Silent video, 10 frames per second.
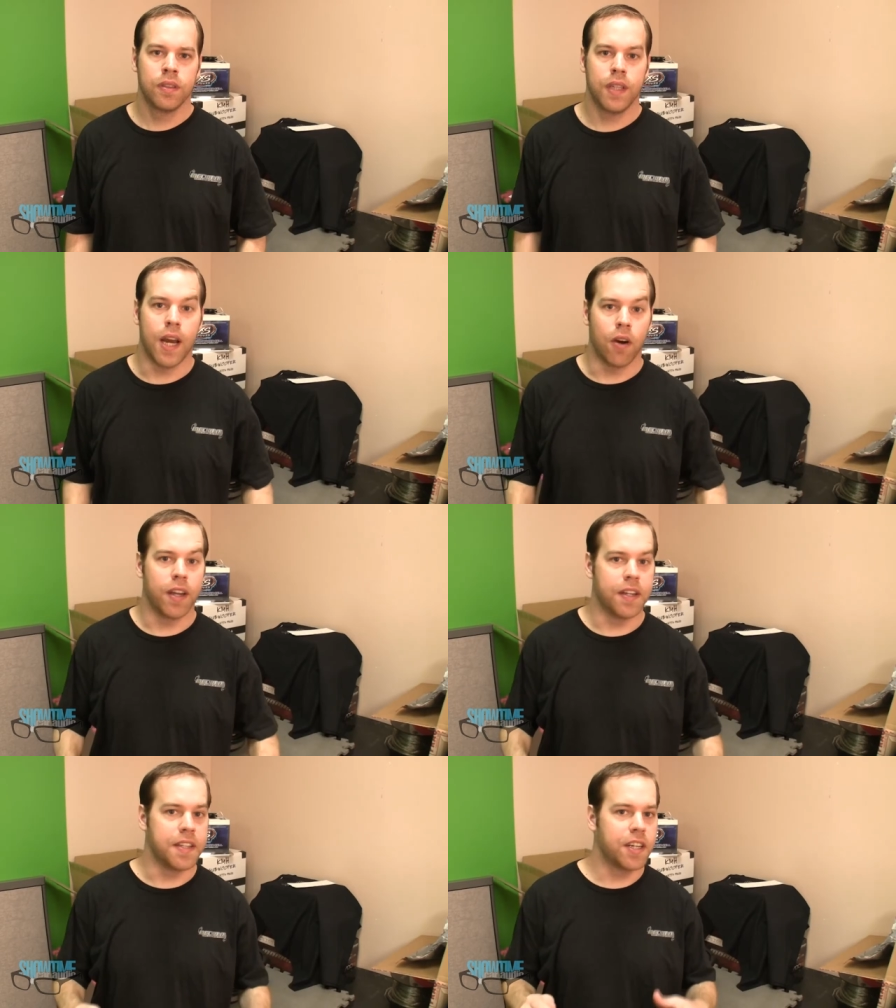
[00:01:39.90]
Now,
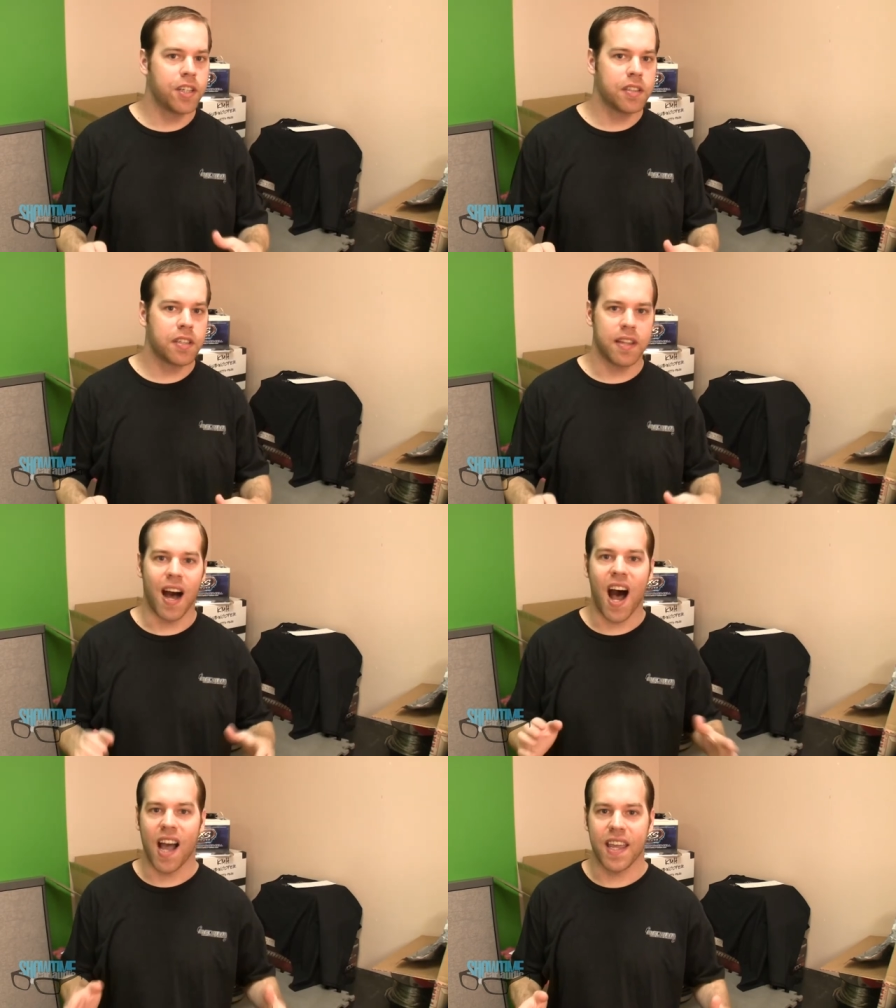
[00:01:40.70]
in addition to the
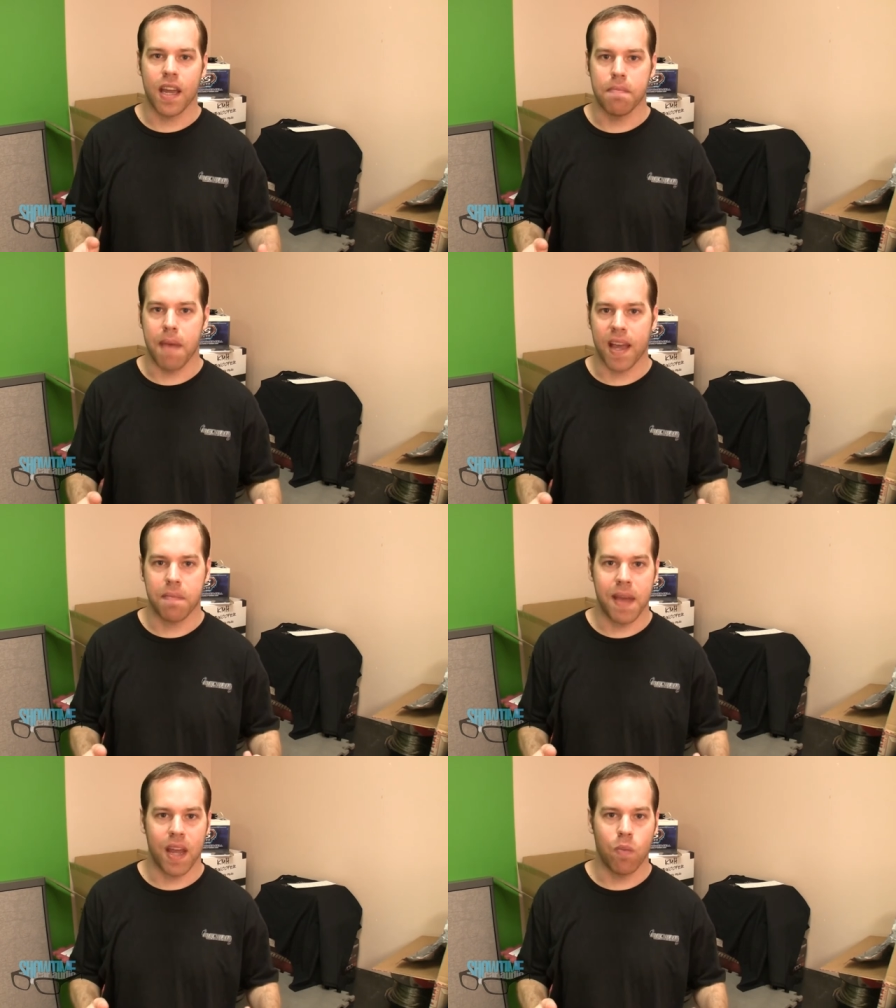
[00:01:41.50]
high-end
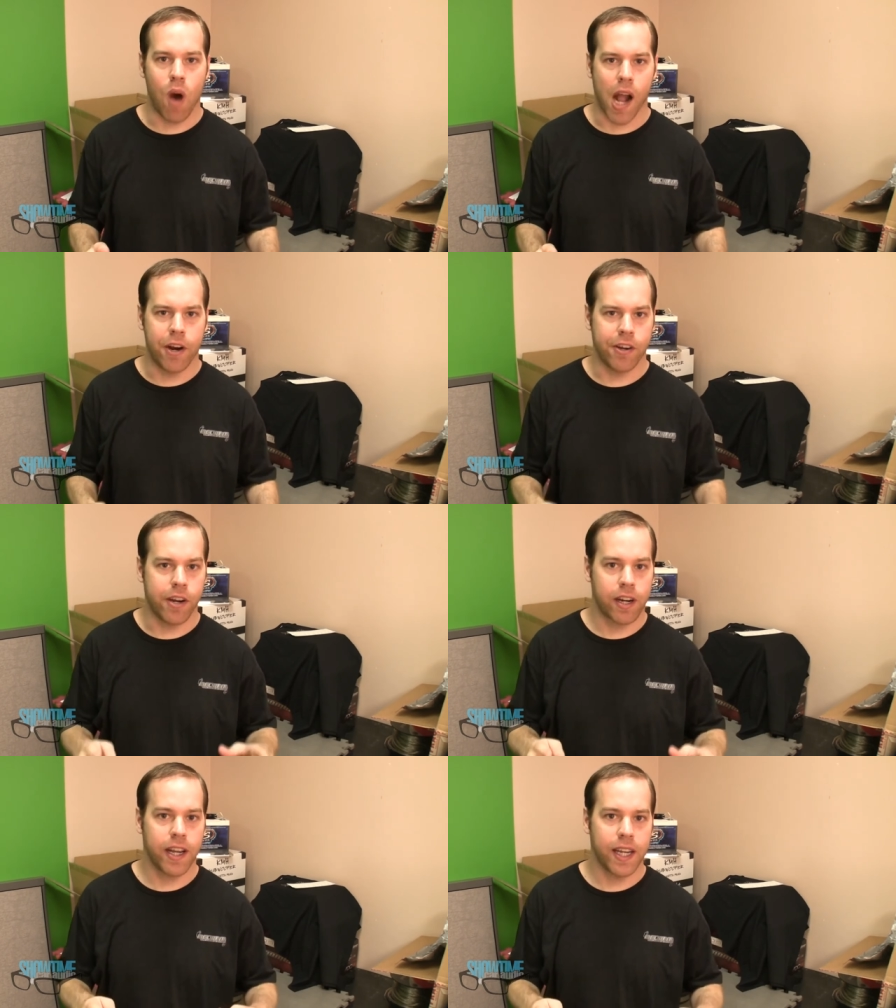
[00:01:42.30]
MechMan wire
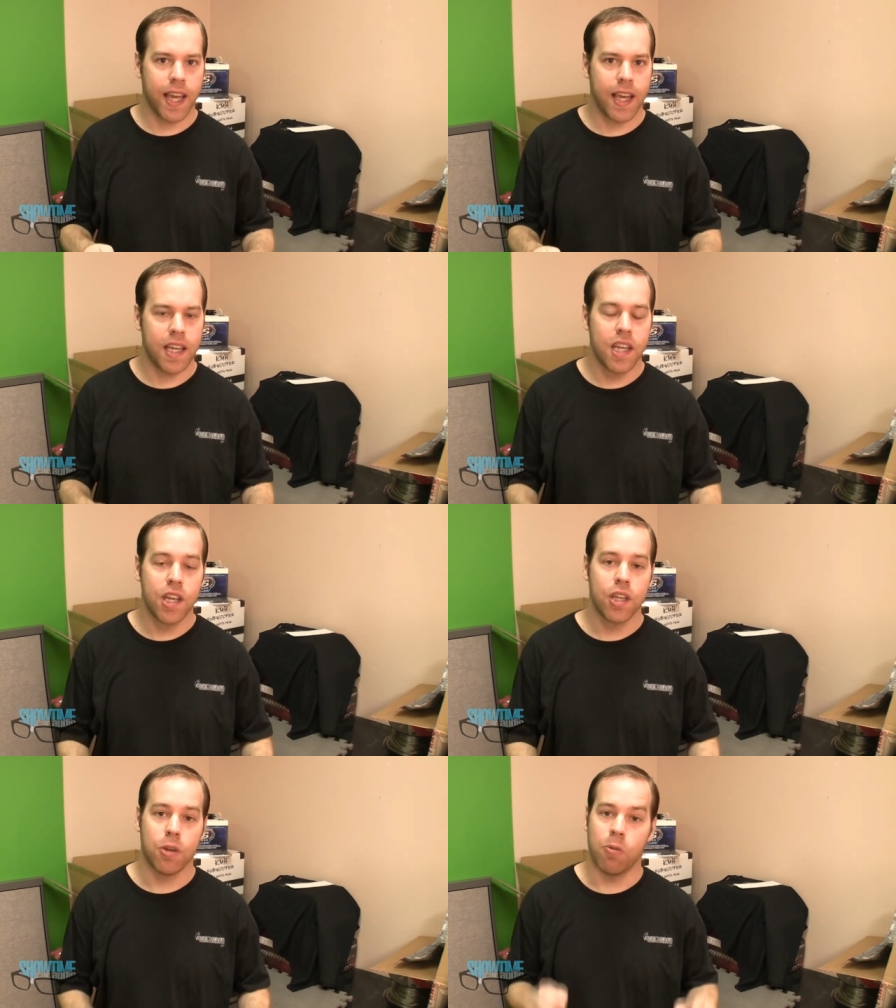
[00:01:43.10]
you're gonna get,
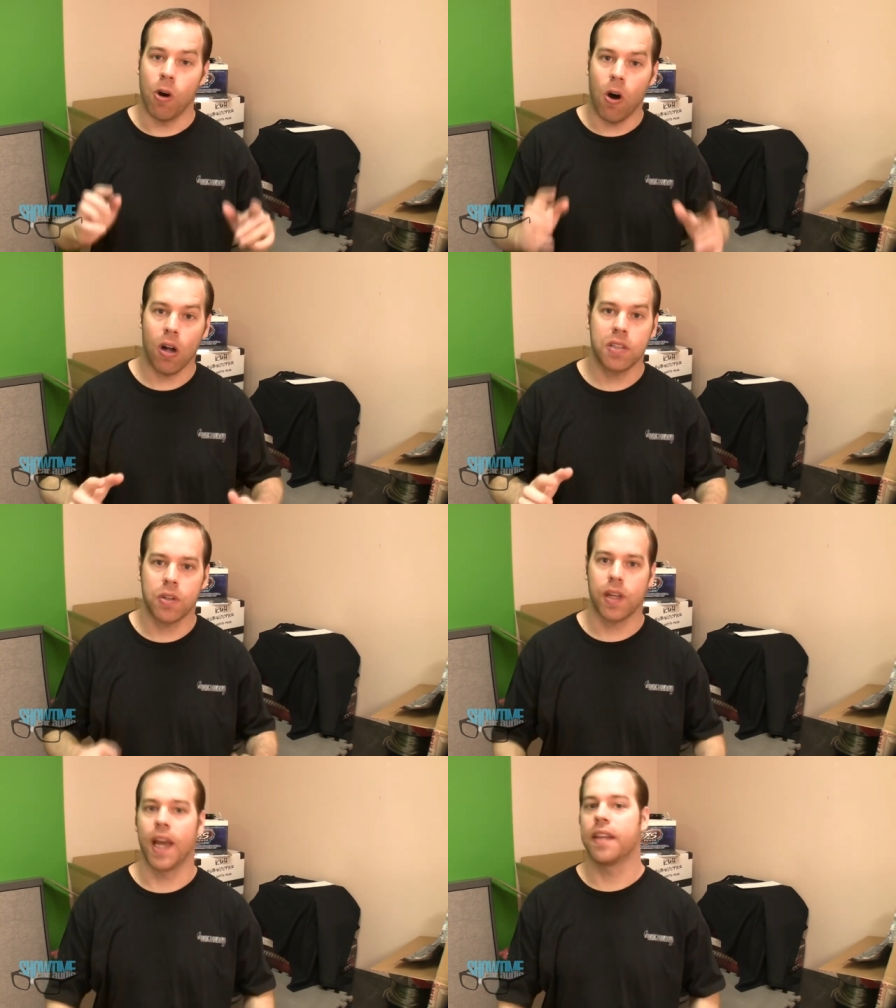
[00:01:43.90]
you will
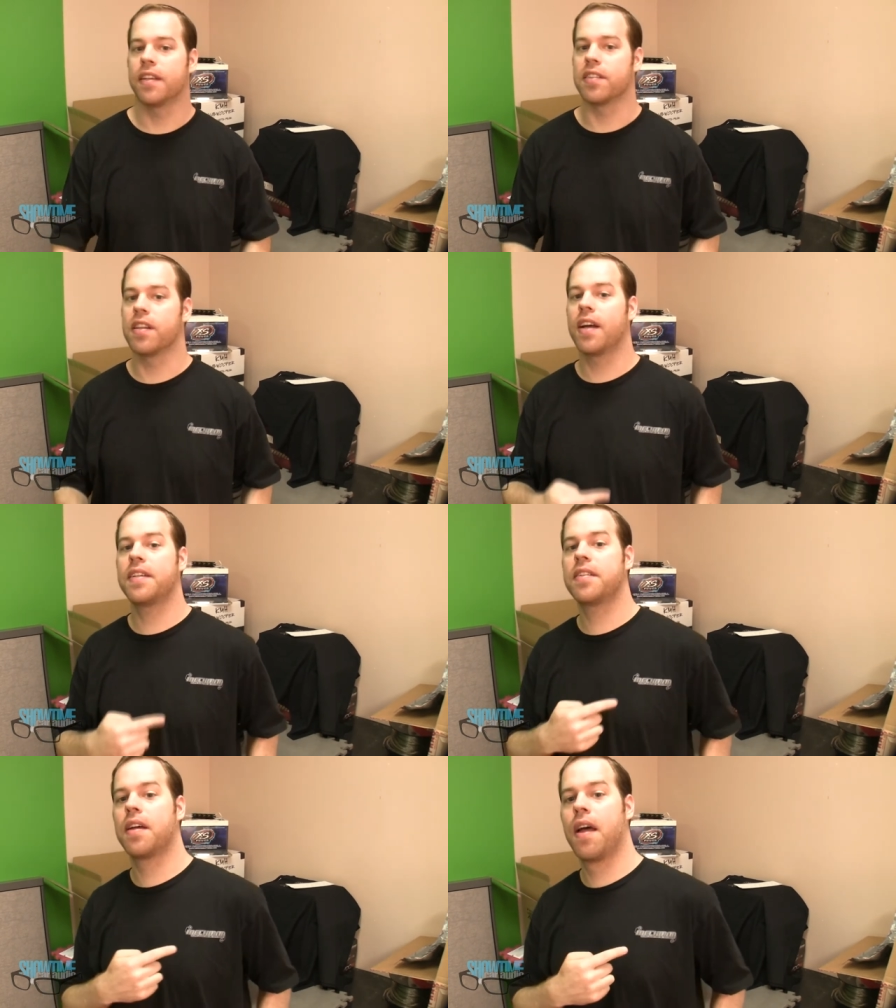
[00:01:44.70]
also get this
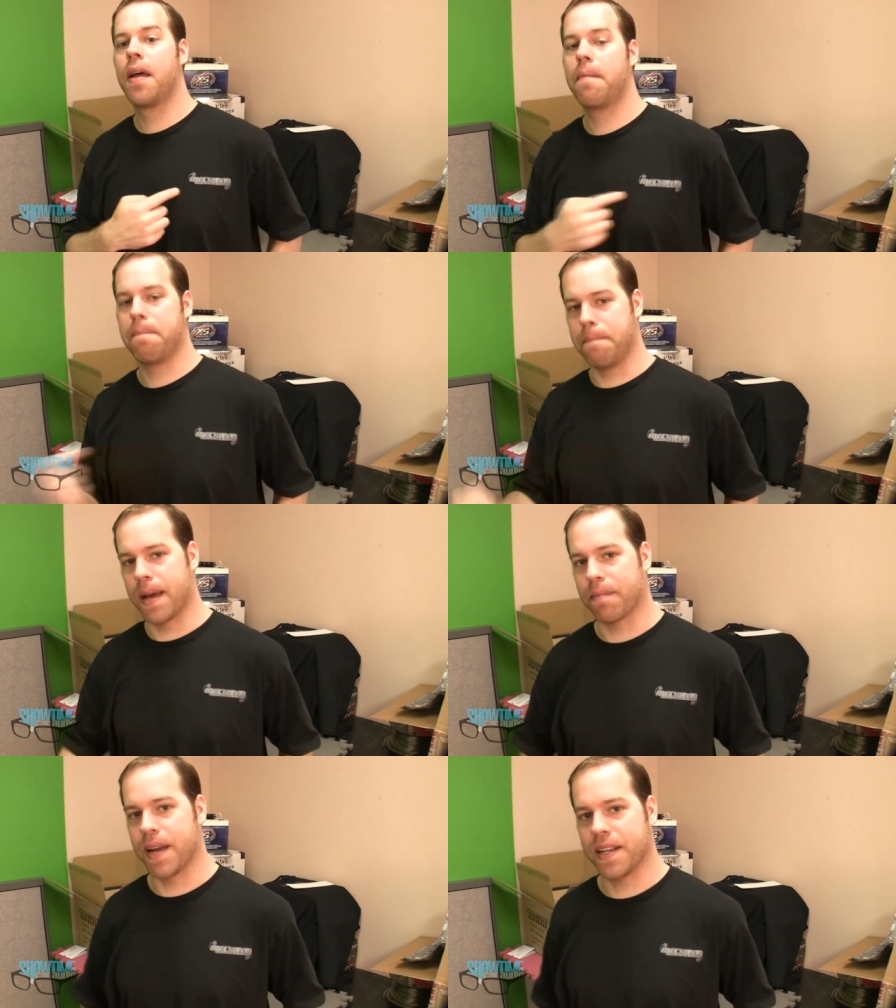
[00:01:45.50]
nice
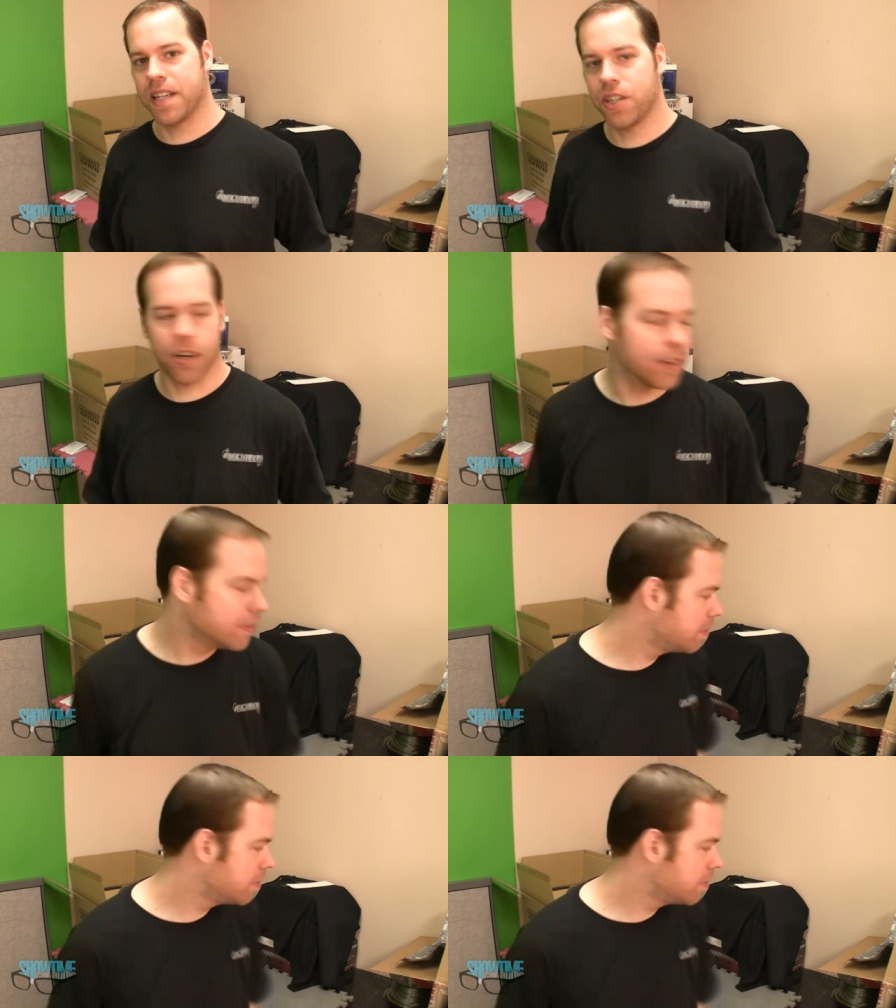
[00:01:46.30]
MechMan t-shirt.